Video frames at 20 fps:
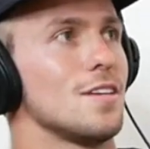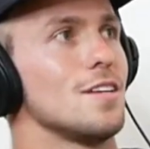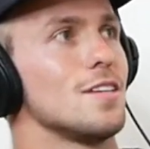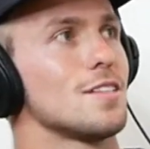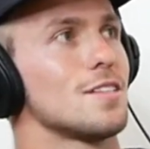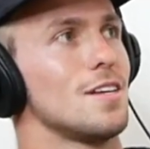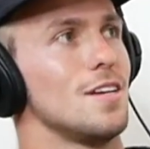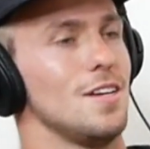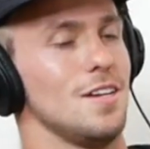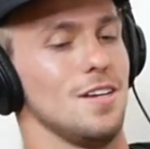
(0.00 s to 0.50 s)

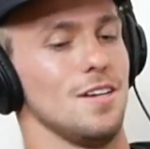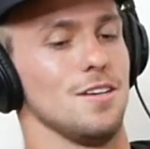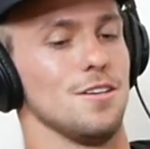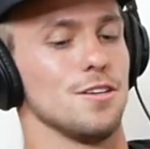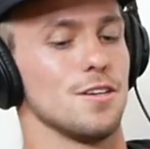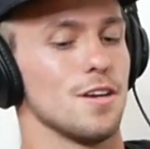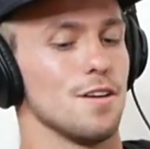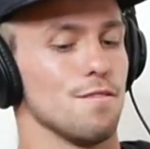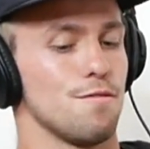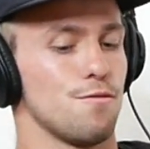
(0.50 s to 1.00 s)
is
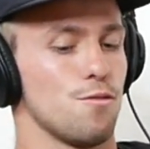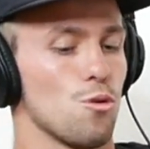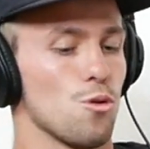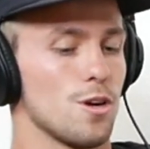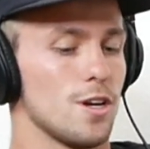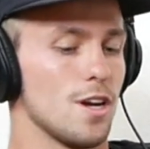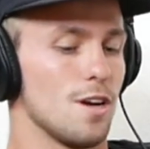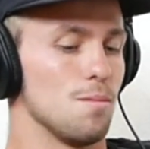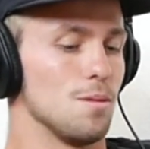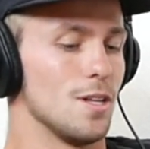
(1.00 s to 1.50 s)
you get four
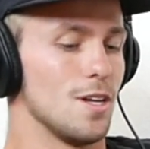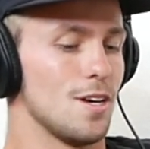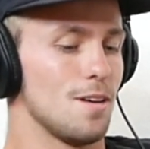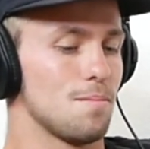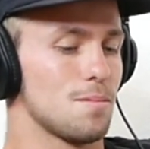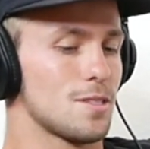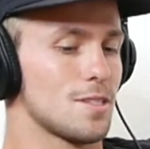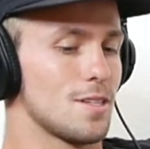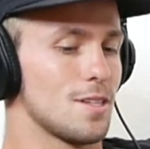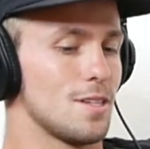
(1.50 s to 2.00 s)
double
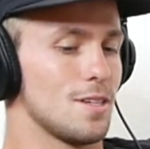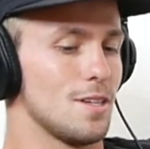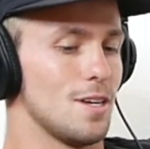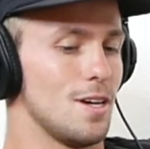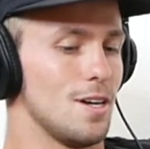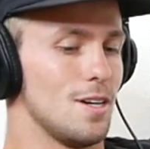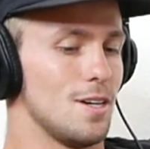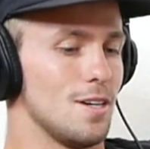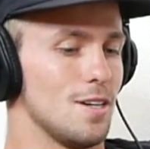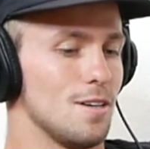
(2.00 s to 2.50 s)
ups.
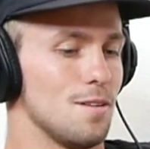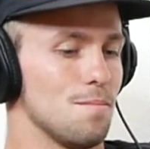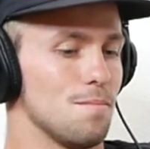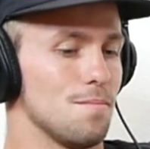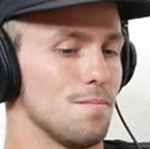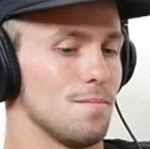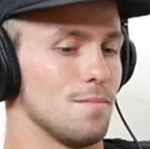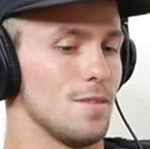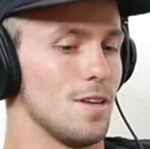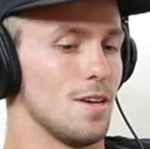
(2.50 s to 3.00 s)

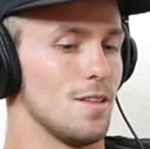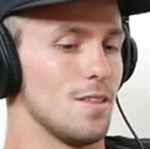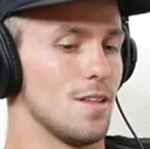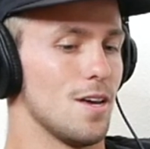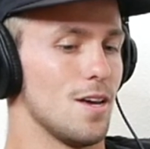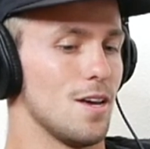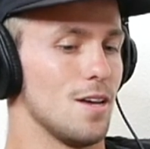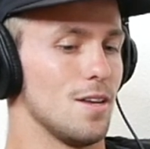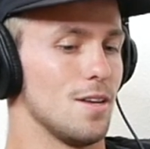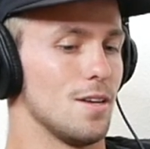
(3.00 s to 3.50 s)
Um, and
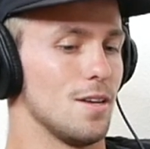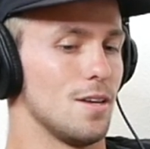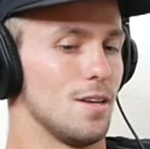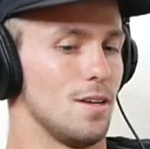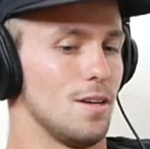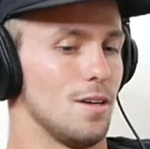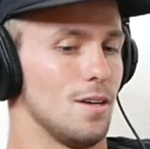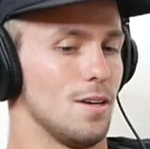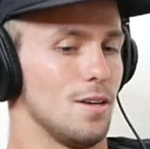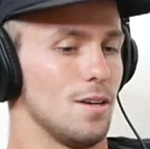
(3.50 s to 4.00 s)
then
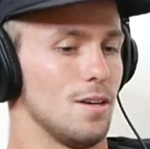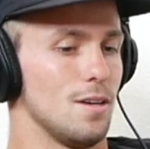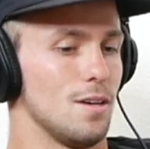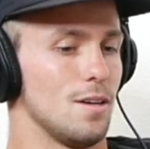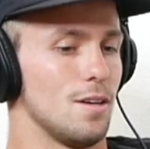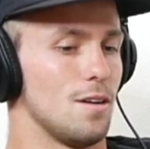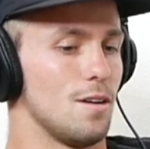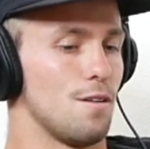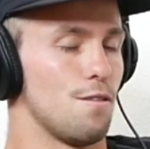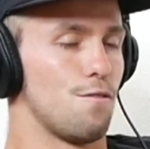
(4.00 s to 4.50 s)

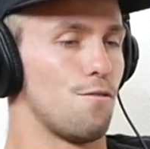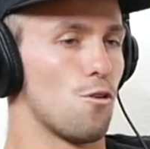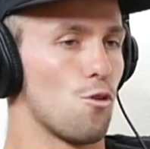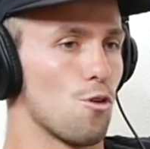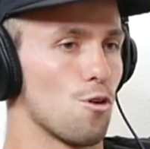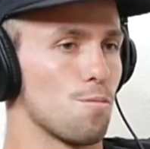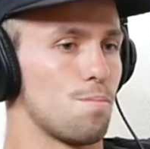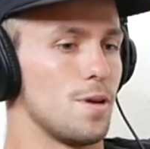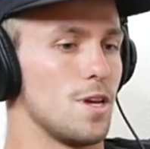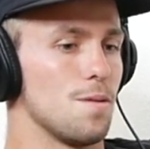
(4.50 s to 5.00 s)

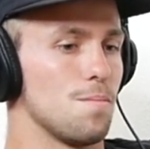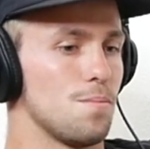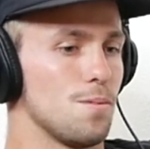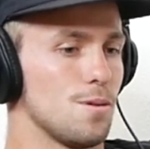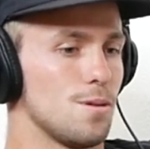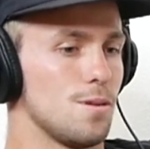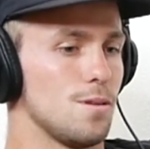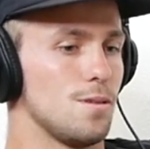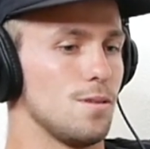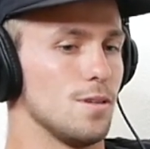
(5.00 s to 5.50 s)
four
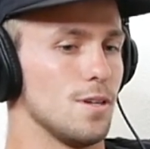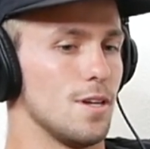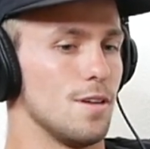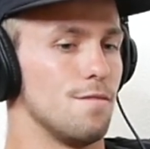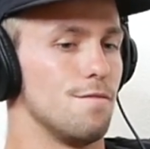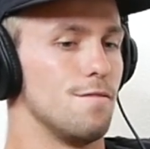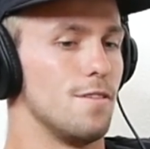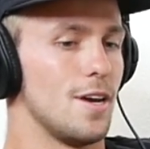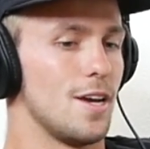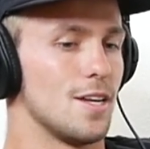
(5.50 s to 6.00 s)
people
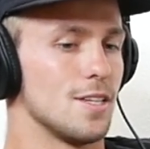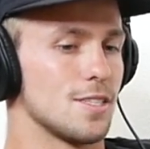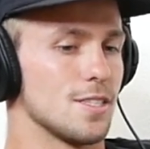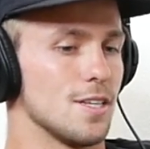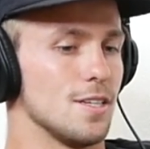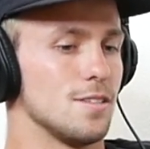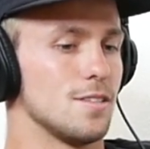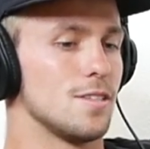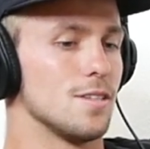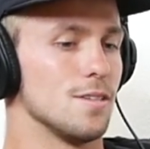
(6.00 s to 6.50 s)
advance
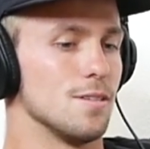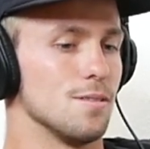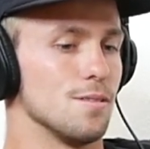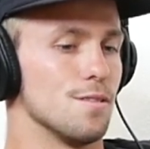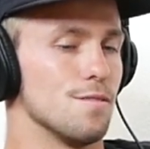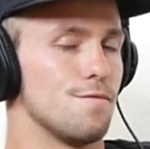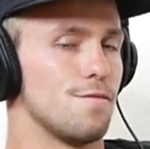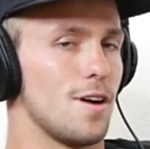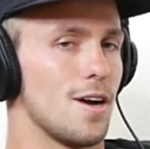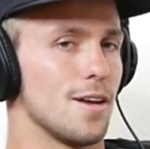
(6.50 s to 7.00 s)
into the
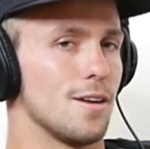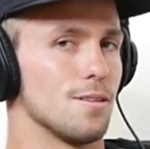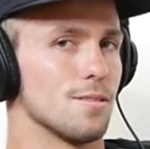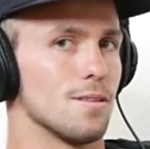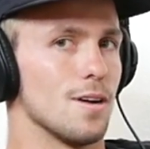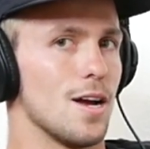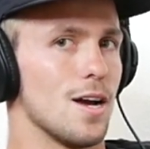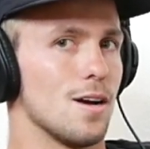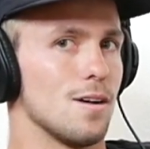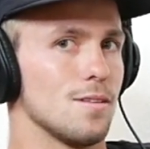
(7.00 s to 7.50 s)
final
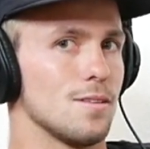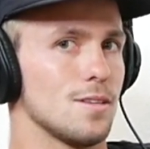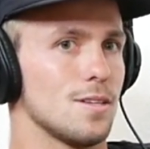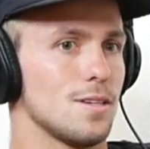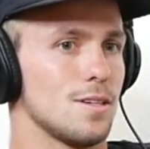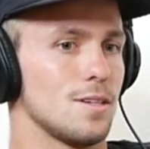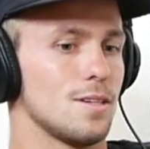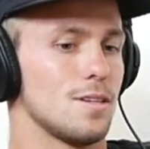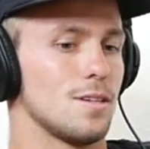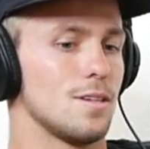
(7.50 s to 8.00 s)
round
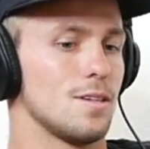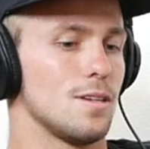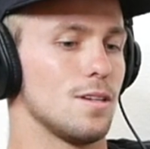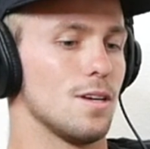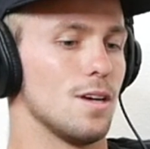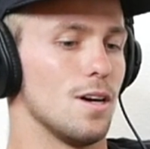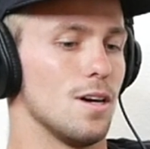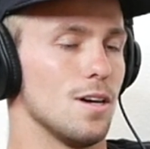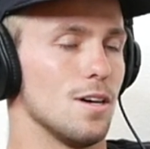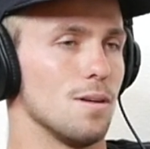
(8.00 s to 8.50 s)

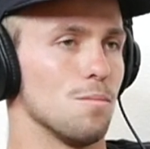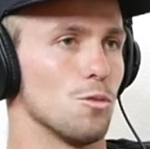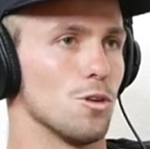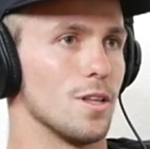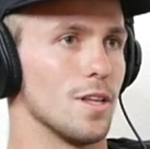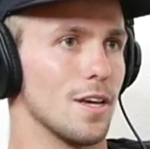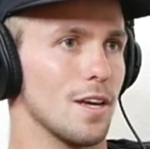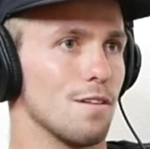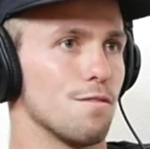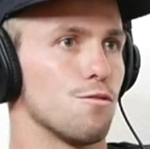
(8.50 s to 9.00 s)
um, where
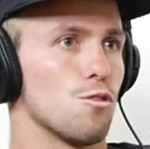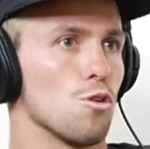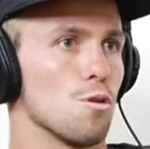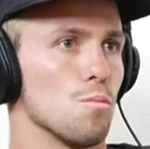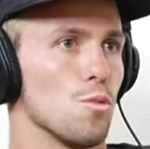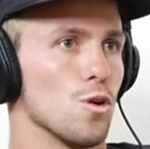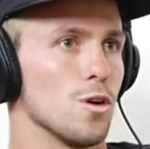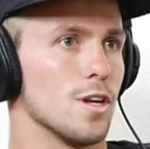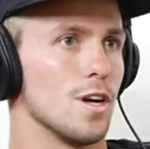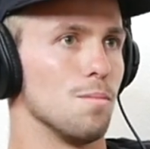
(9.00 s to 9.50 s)
they get four
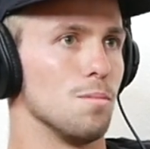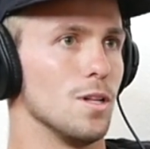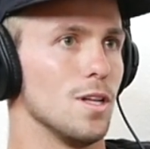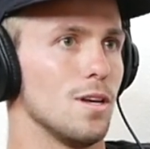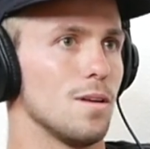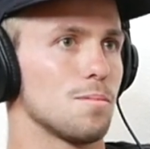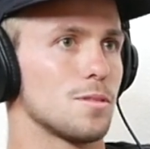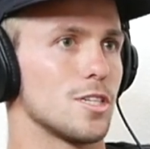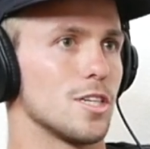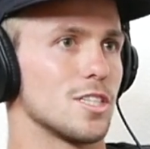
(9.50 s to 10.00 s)
more double
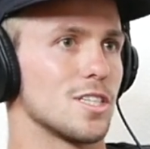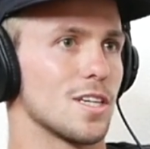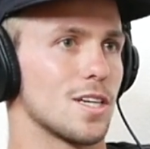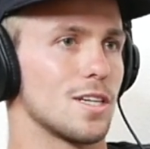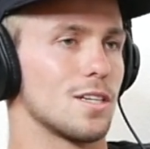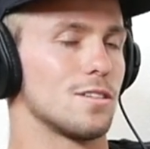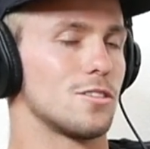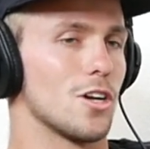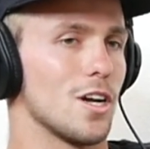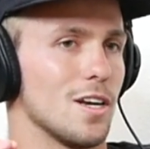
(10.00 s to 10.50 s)
ups just to
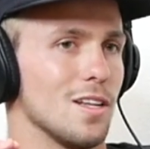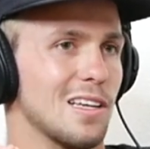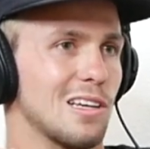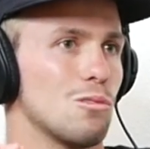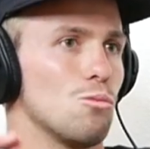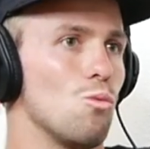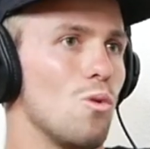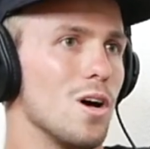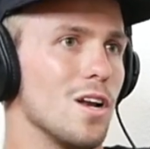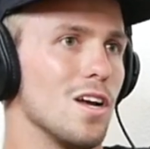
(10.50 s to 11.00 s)
try to like
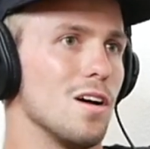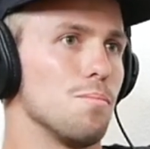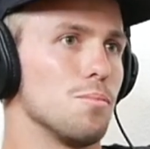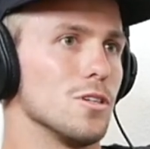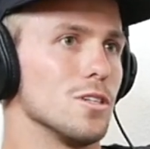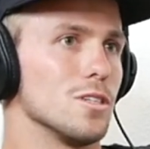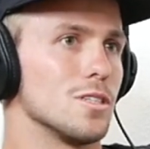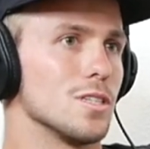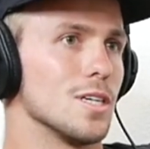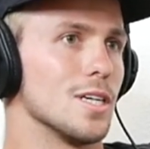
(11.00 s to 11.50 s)
one up
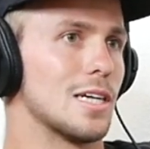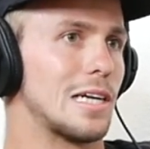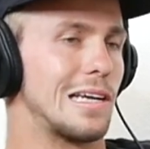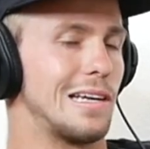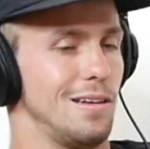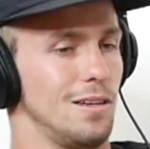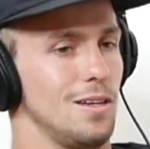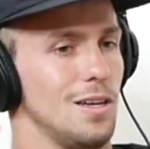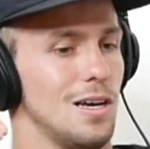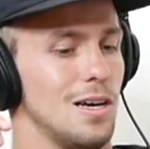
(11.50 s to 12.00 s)
their trick.
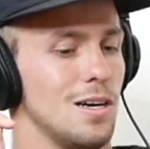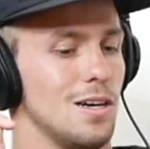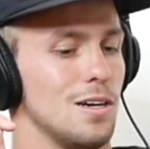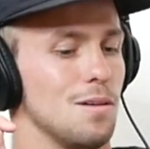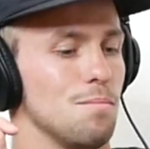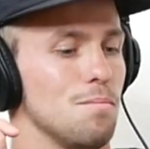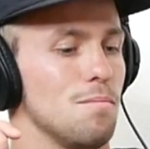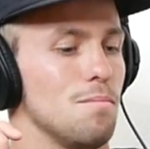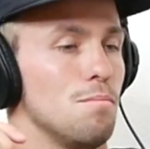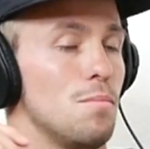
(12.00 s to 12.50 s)

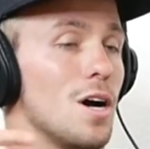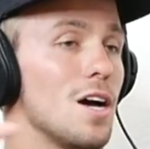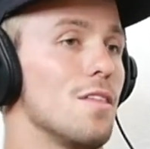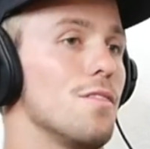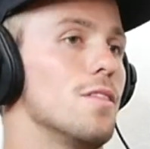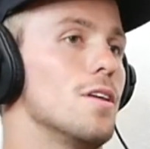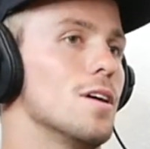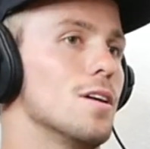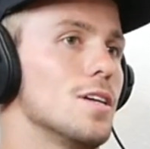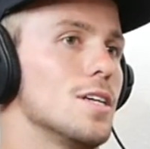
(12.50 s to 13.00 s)
Um, but
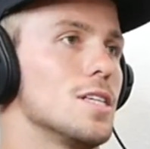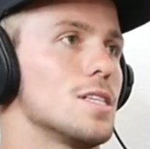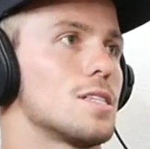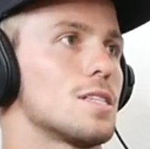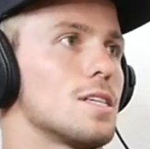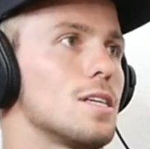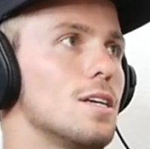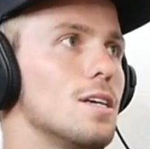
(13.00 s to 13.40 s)
there is